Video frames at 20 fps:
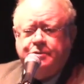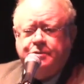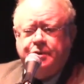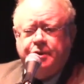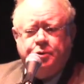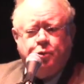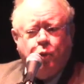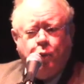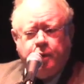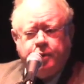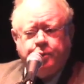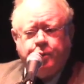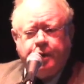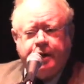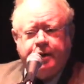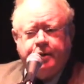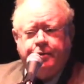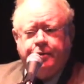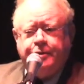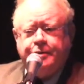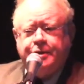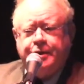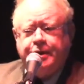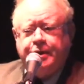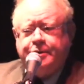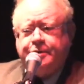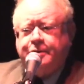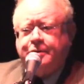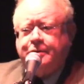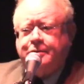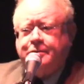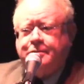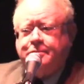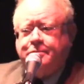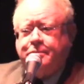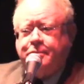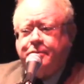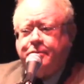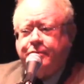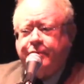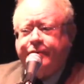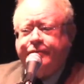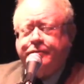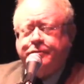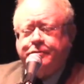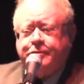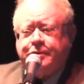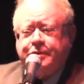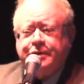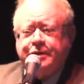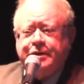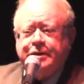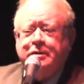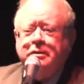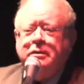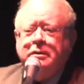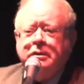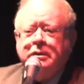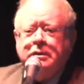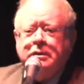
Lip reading: in one way or the other, peripherally,